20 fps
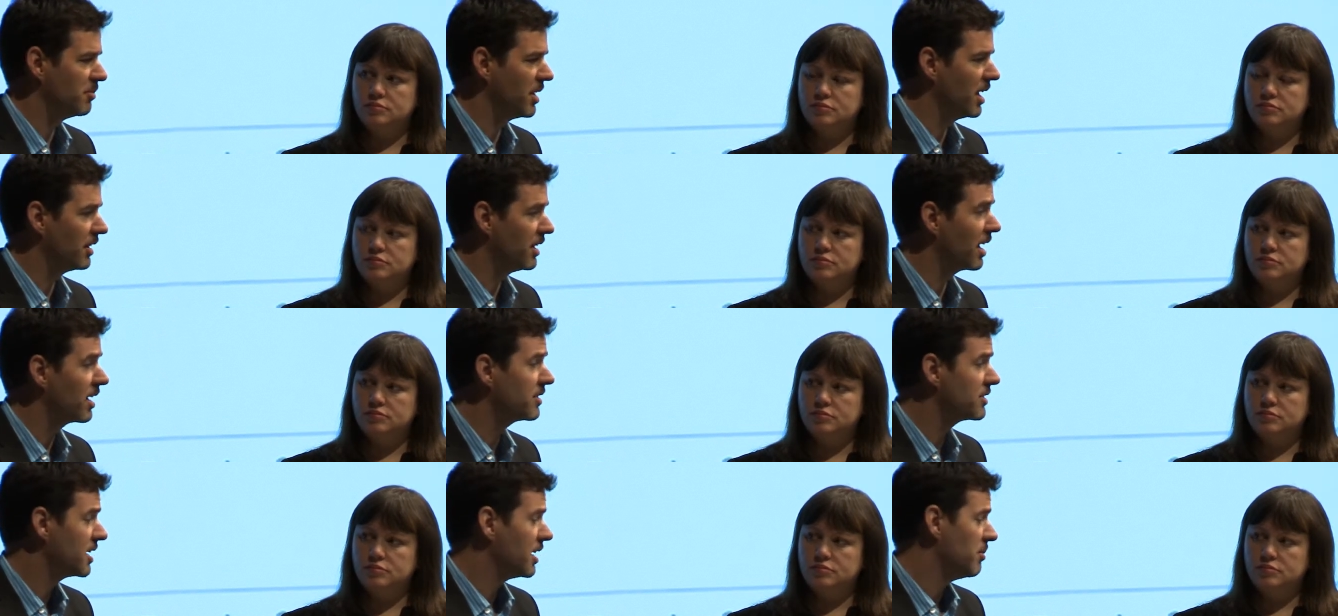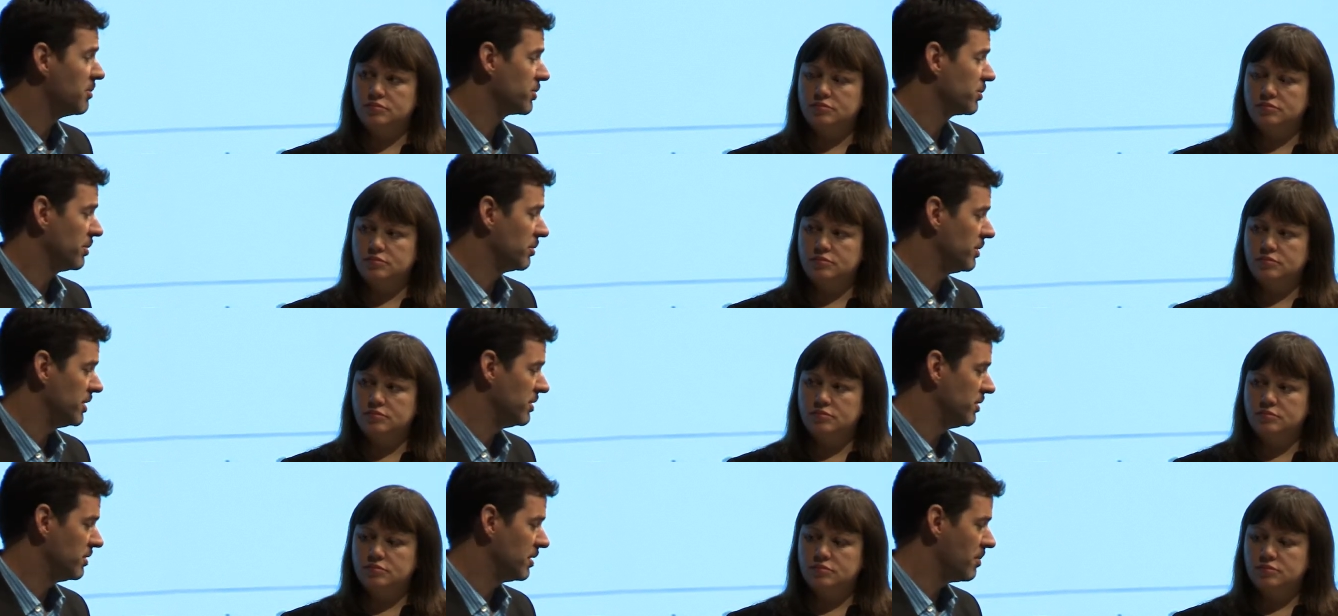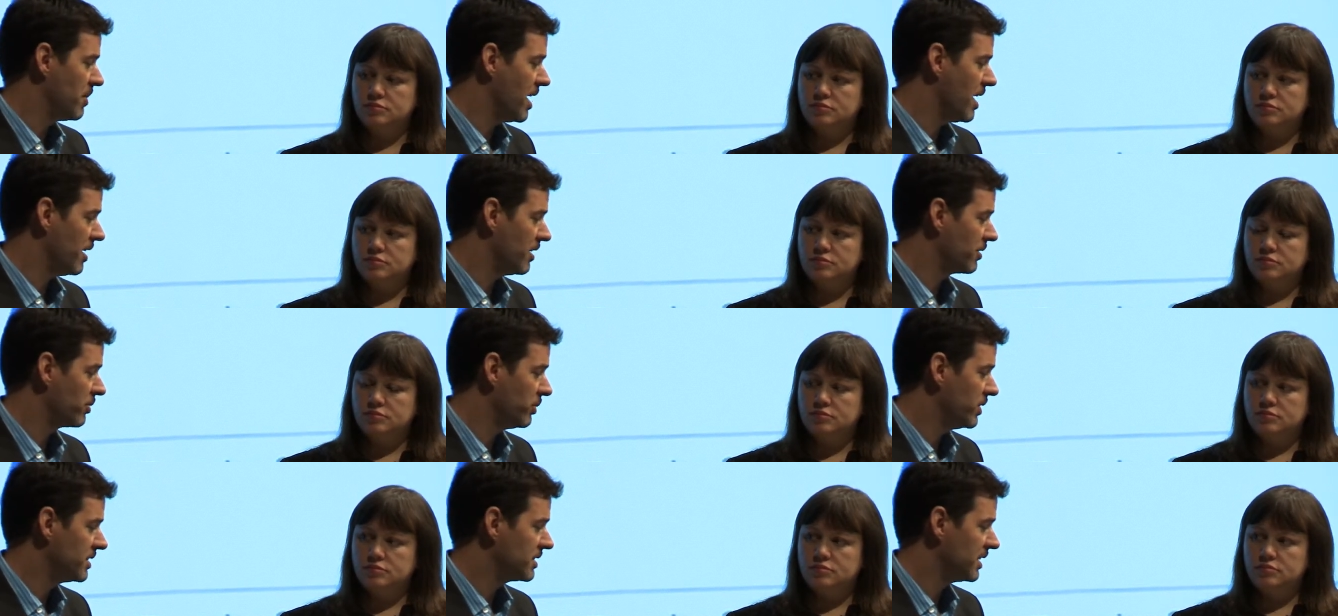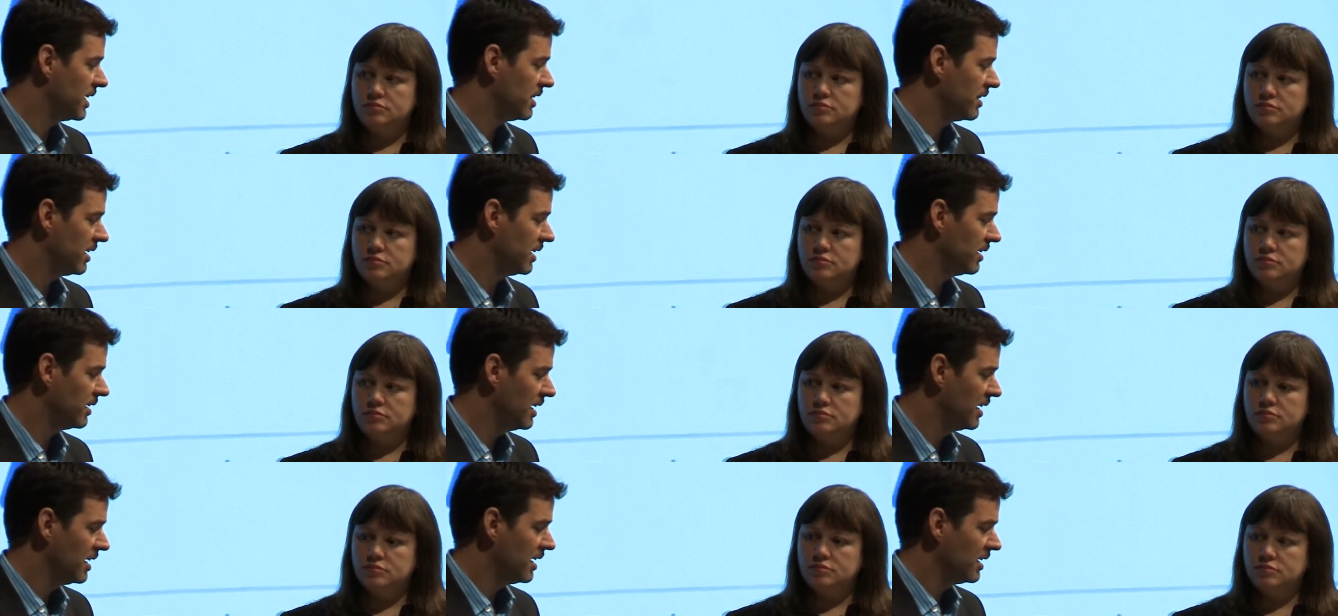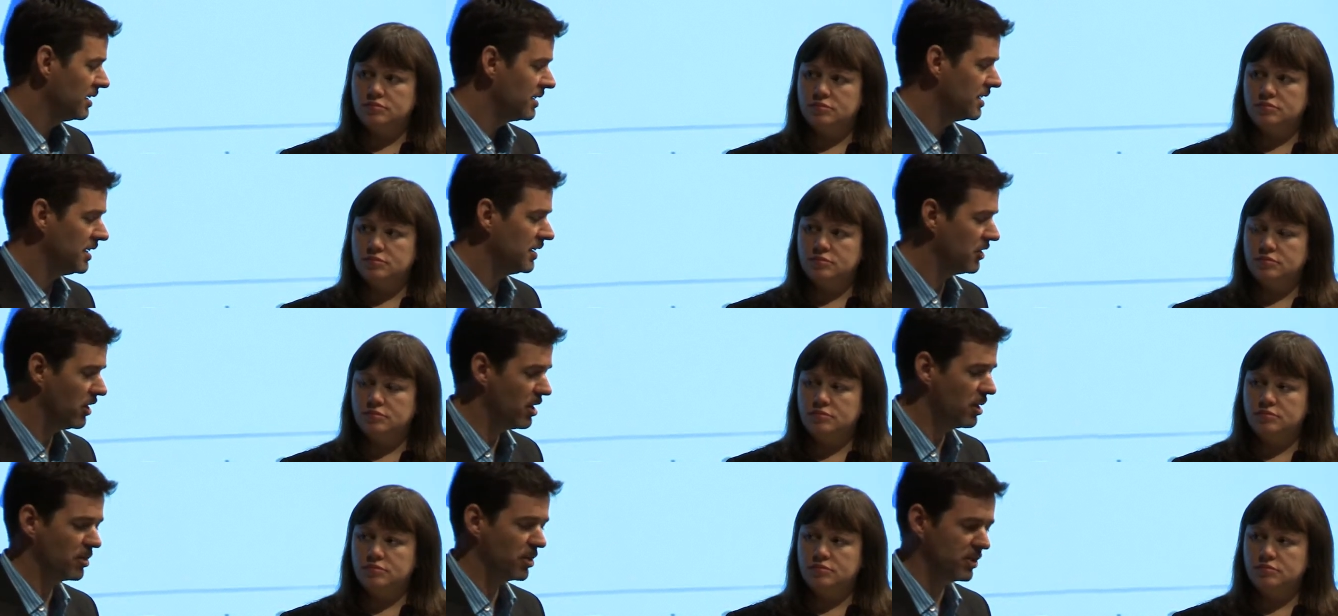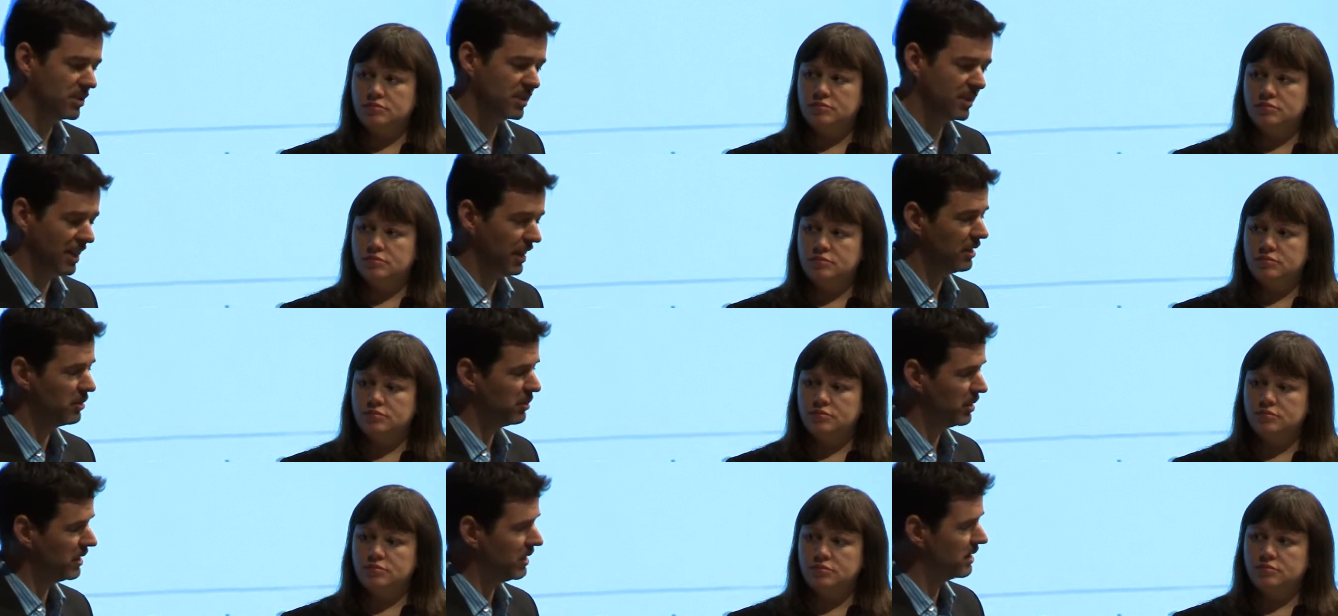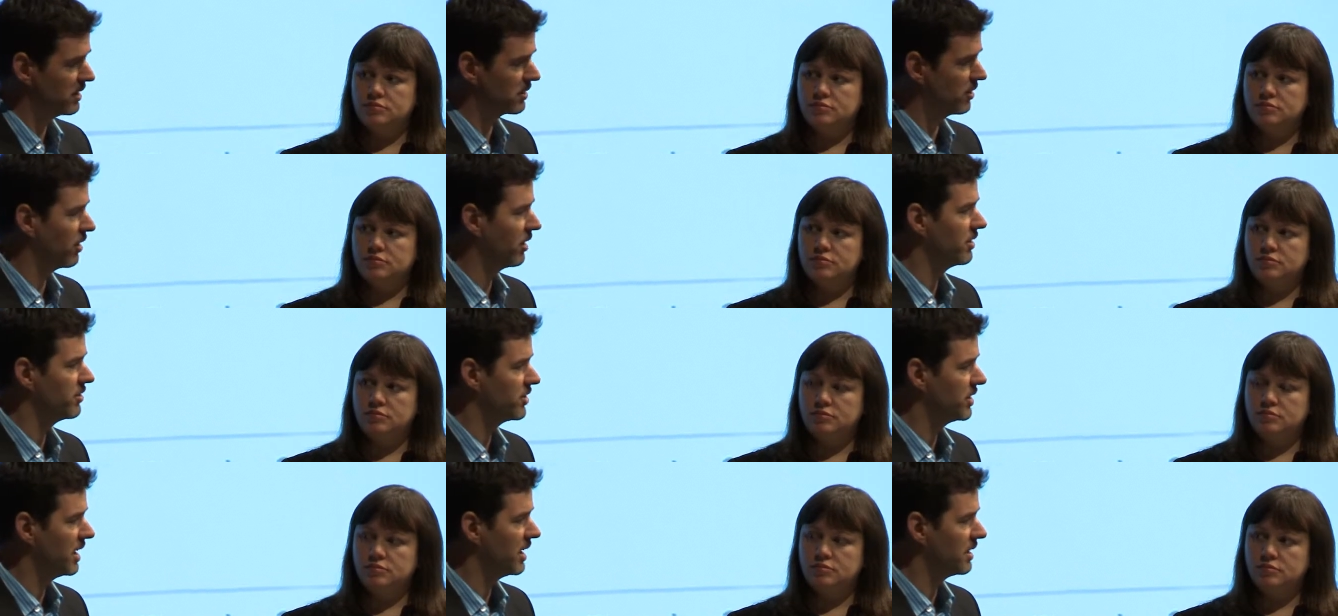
Speaker 1: A lot of times when we do the math, we say that T-commerce can be as large